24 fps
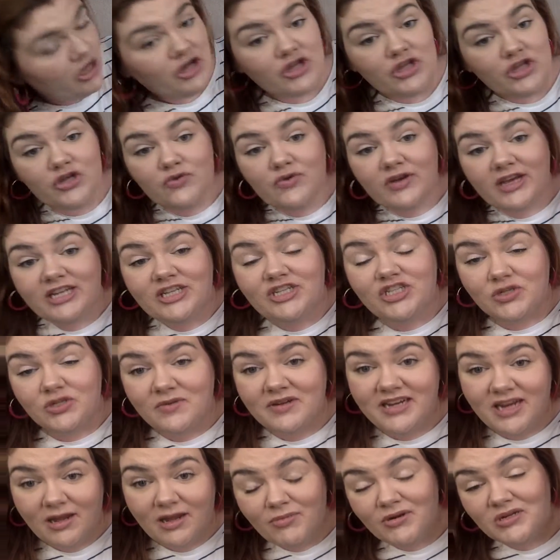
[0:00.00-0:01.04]
you can do a
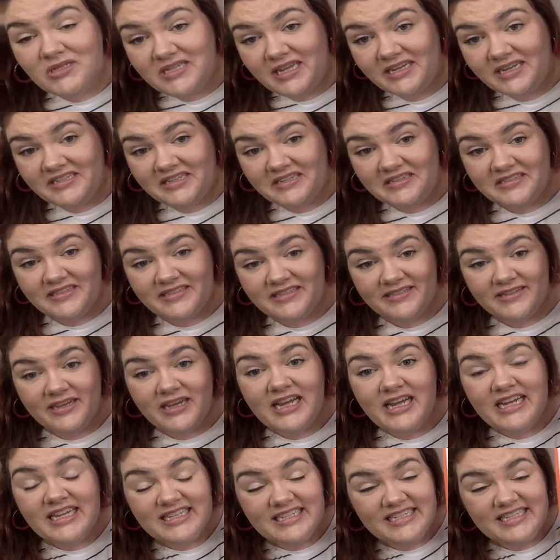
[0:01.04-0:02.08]
number sentence.
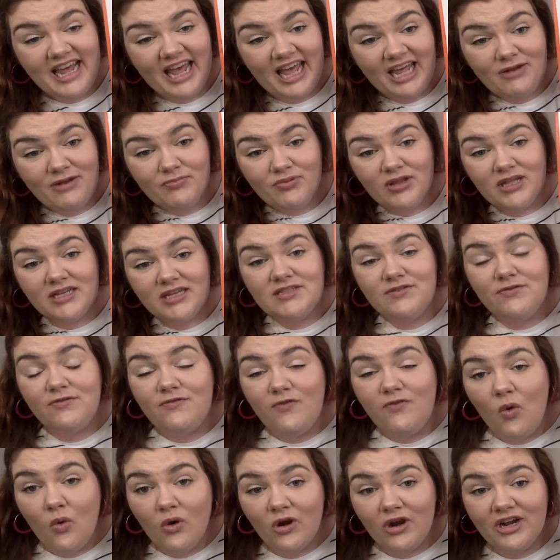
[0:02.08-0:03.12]
10 plus
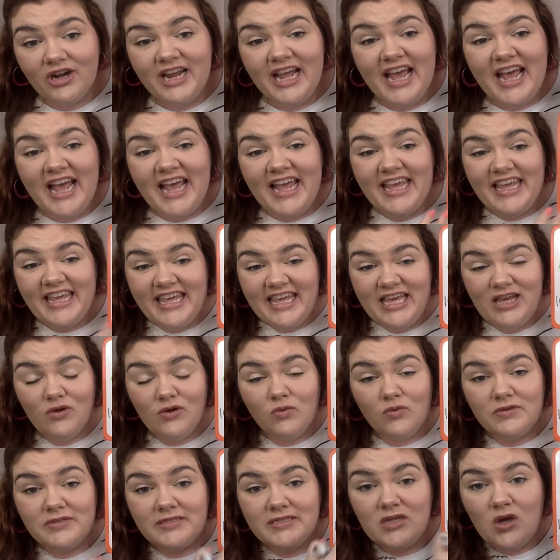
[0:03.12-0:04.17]
4
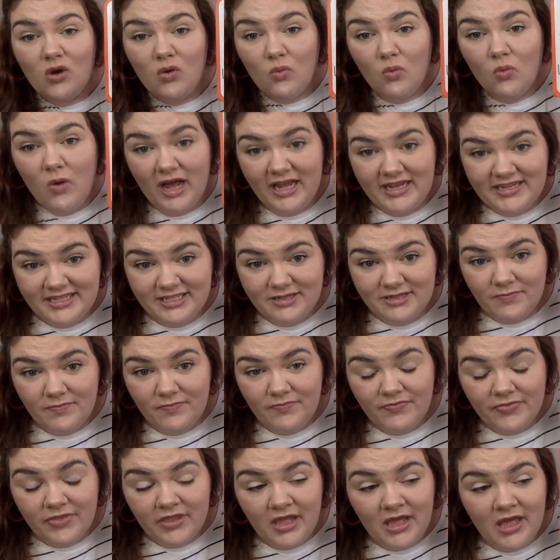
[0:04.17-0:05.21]
equals what?
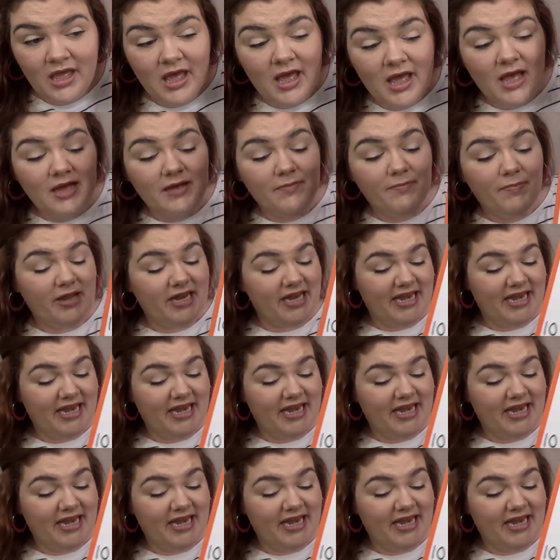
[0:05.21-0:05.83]
But